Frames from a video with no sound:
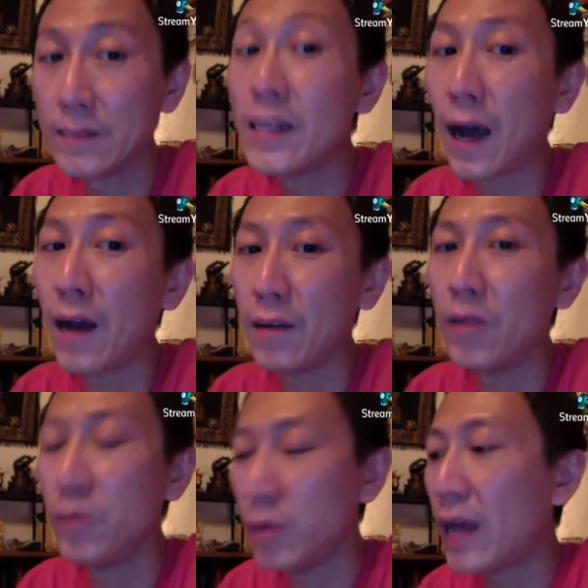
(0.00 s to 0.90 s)
Yeah,
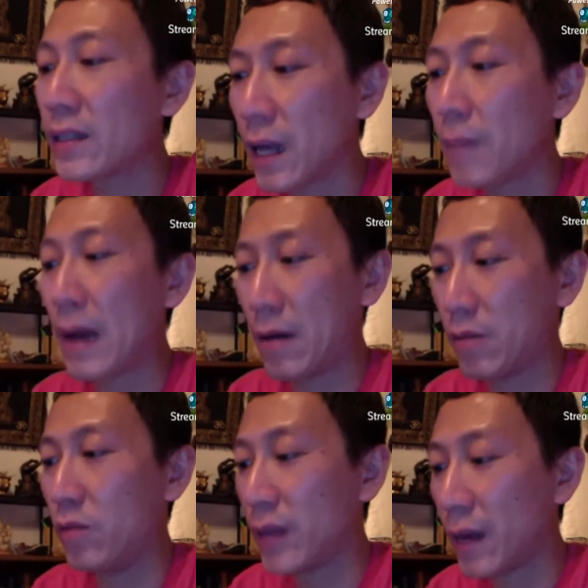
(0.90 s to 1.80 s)
who has that power?
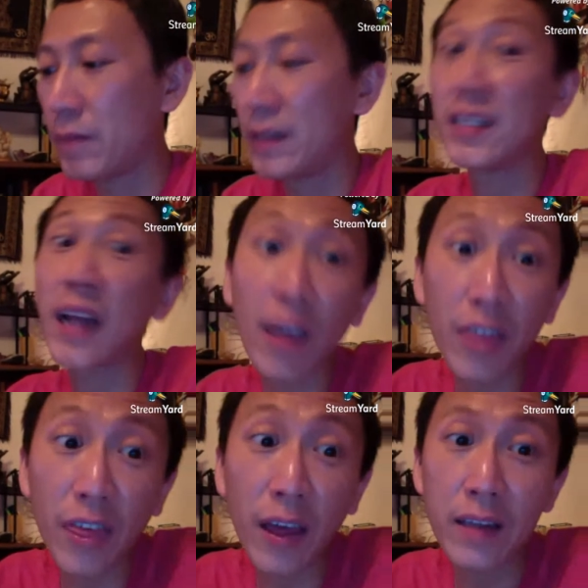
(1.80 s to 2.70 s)
Would that be
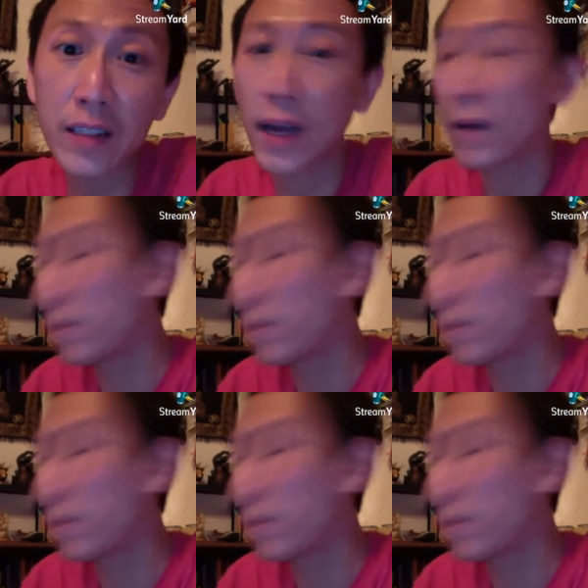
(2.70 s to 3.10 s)
Death has that